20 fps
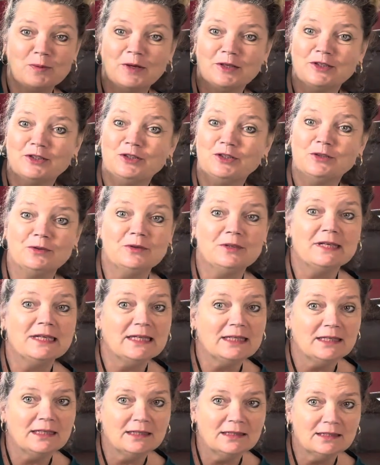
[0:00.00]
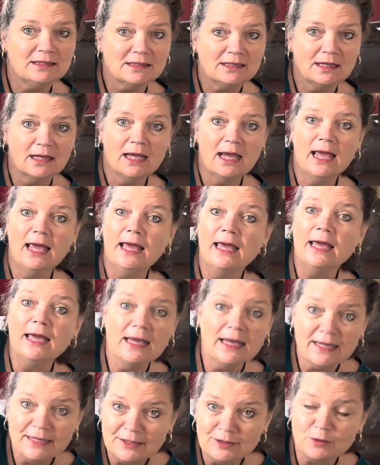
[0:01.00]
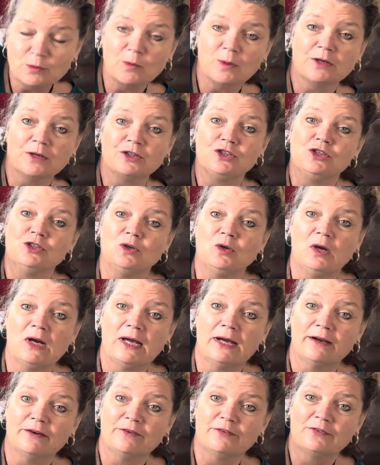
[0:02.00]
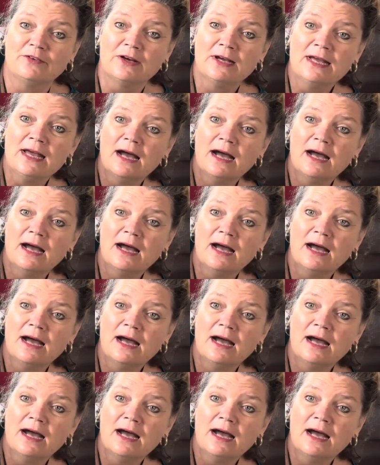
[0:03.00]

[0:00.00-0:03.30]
what you need and what you love.